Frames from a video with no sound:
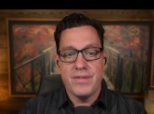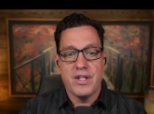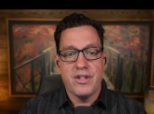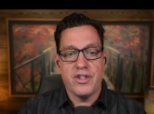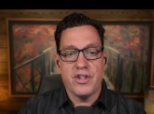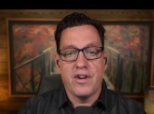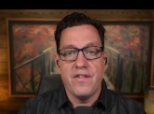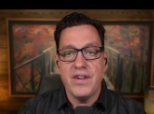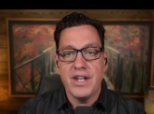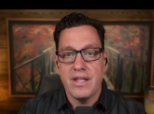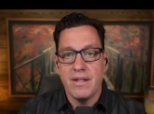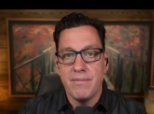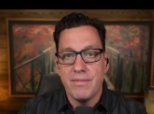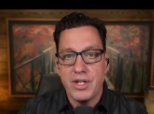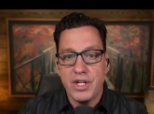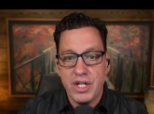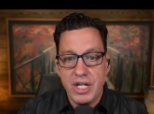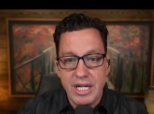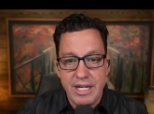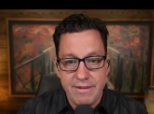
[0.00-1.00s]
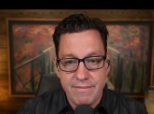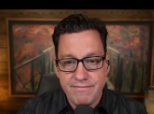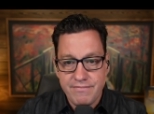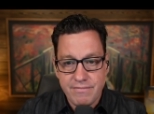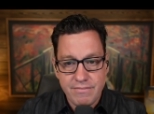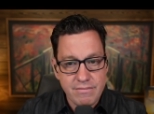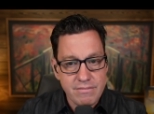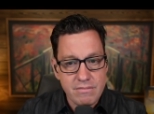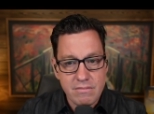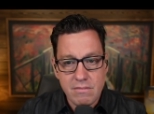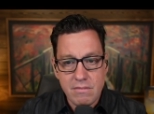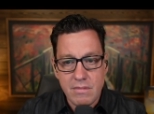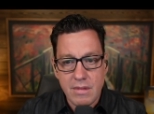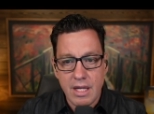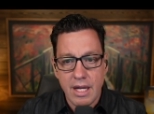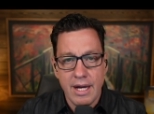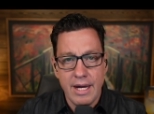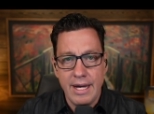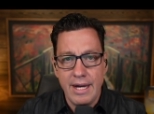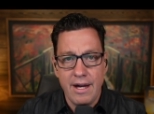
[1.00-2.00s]
serving the machine.
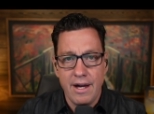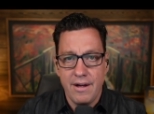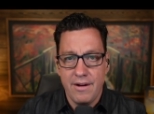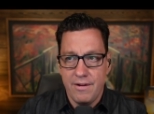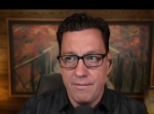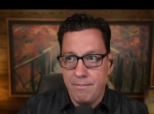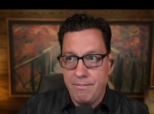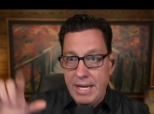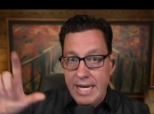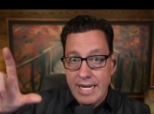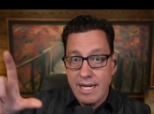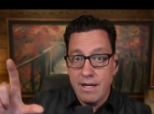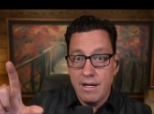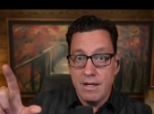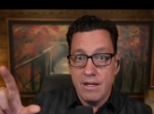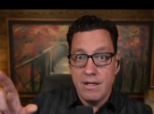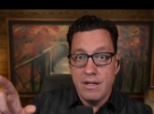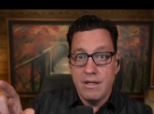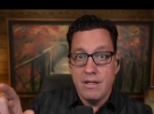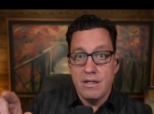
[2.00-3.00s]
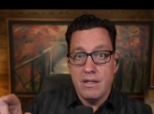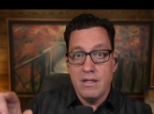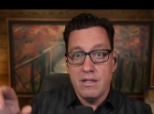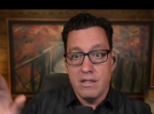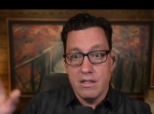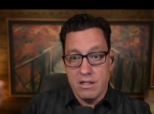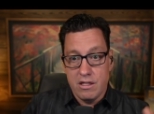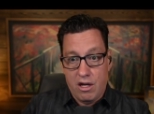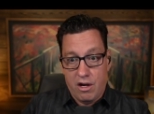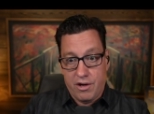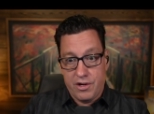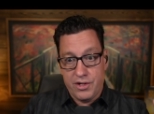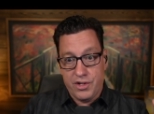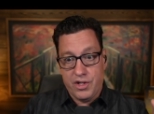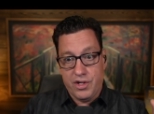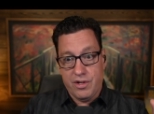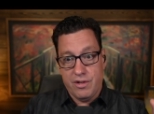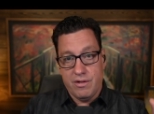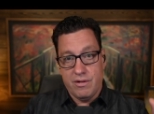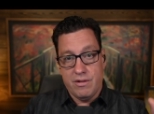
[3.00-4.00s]
Uh, big,
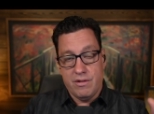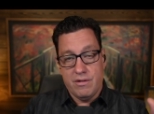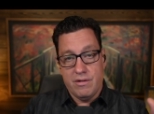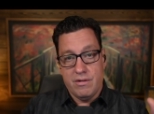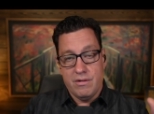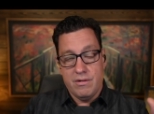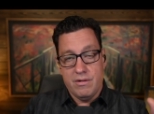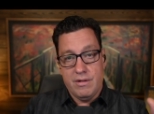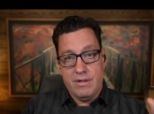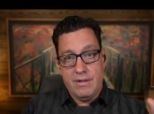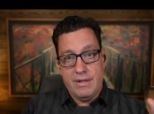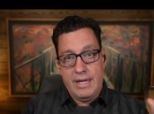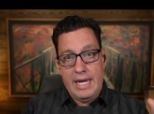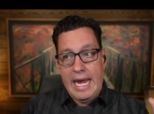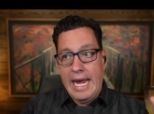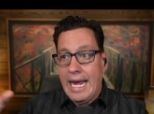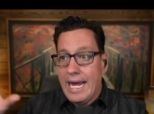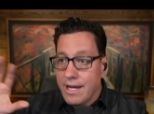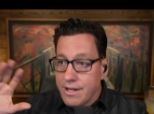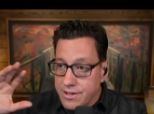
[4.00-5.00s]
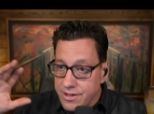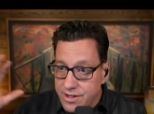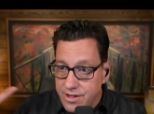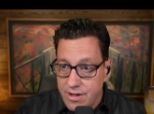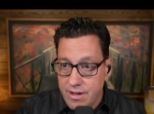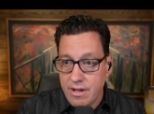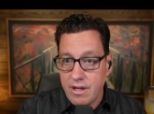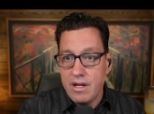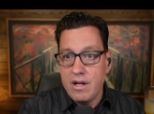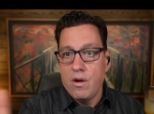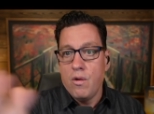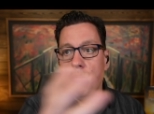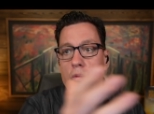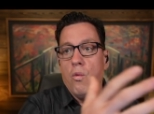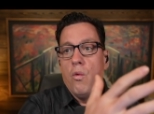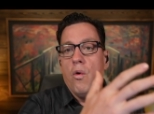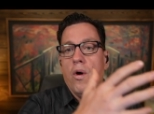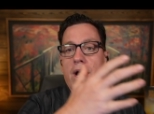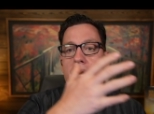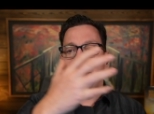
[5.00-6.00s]
large. And
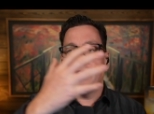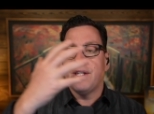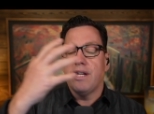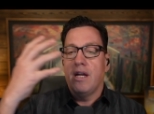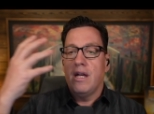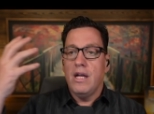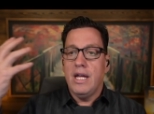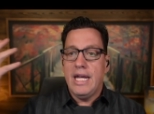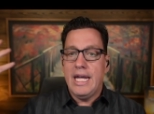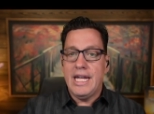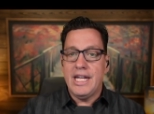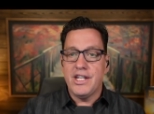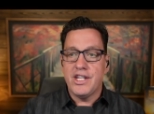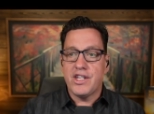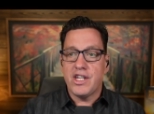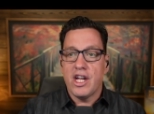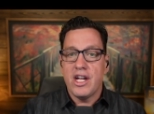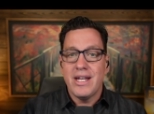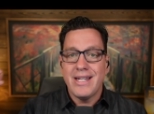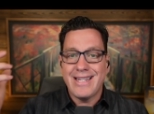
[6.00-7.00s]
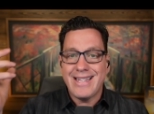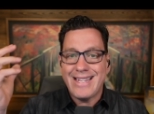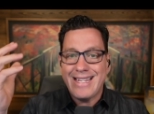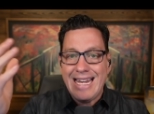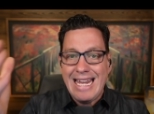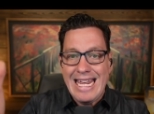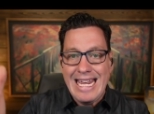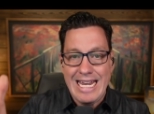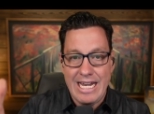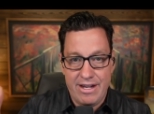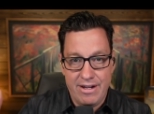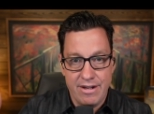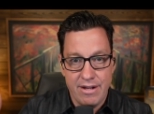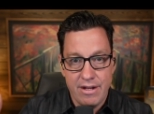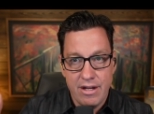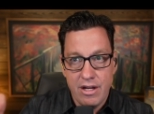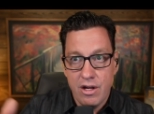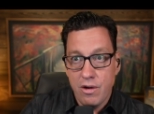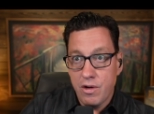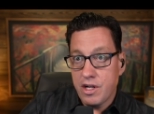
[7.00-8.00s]
what is seen
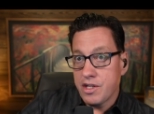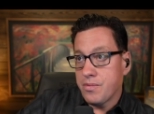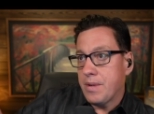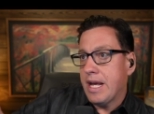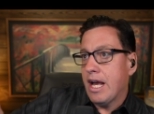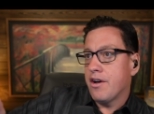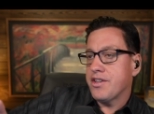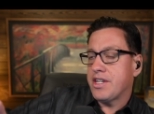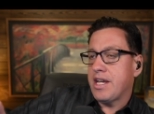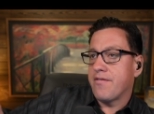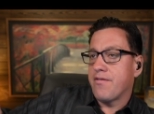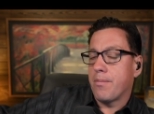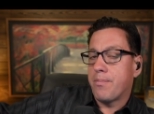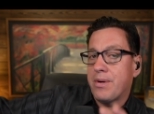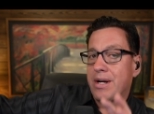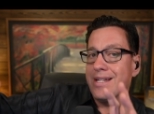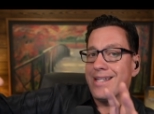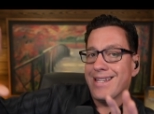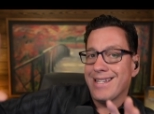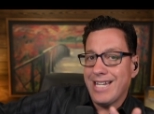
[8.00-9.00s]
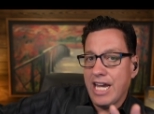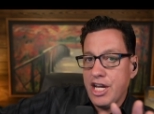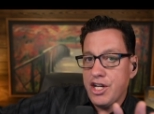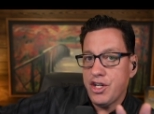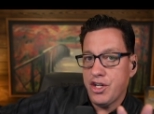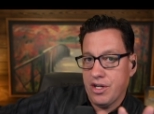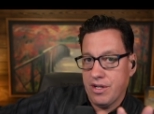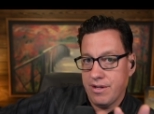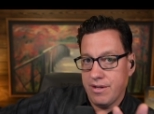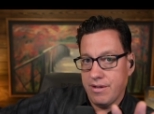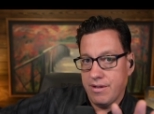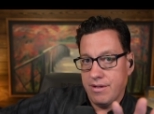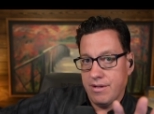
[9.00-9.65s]
because we also have a presentation,